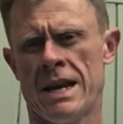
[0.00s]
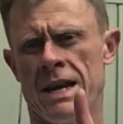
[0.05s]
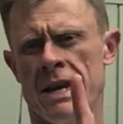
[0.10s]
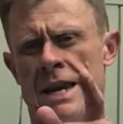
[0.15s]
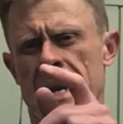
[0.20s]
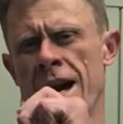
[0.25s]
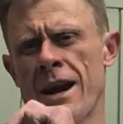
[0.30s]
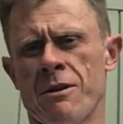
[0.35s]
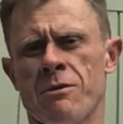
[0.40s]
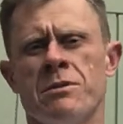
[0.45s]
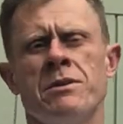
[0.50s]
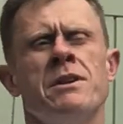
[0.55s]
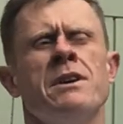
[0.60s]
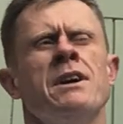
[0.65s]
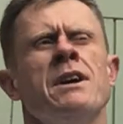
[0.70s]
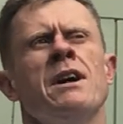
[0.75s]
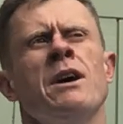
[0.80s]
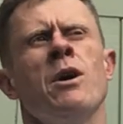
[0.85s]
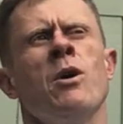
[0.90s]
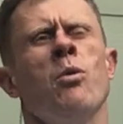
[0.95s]
Now,
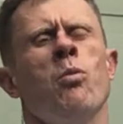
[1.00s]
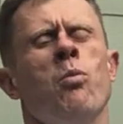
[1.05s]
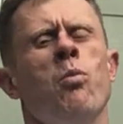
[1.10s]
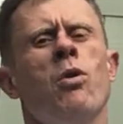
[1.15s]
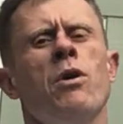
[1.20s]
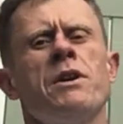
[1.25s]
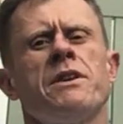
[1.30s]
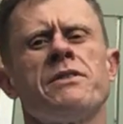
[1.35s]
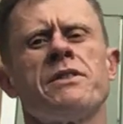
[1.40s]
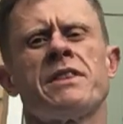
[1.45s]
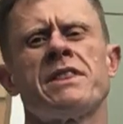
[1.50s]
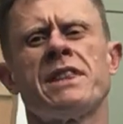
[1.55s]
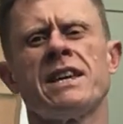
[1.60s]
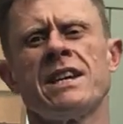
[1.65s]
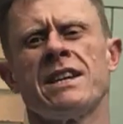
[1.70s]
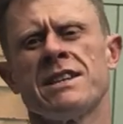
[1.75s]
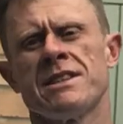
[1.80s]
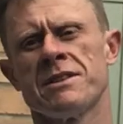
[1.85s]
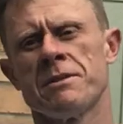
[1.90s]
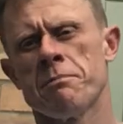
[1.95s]
one of the
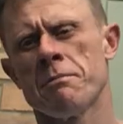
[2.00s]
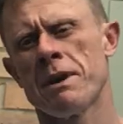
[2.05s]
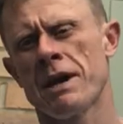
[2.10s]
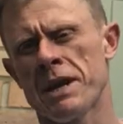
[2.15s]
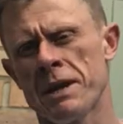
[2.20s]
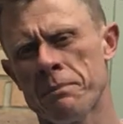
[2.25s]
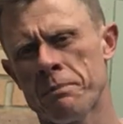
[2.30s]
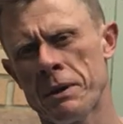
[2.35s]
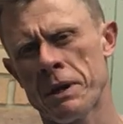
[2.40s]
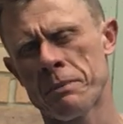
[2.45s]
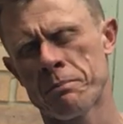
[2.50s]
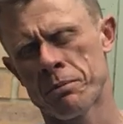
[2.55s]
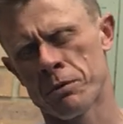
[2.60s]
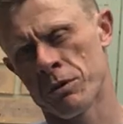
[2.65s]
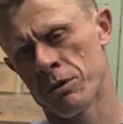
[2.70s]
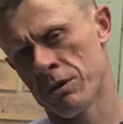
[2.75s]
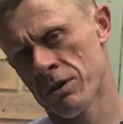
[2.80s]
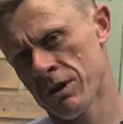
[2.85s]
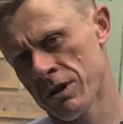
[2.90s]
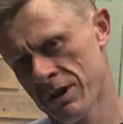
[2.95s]
things that many
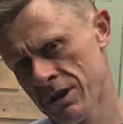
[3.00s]
people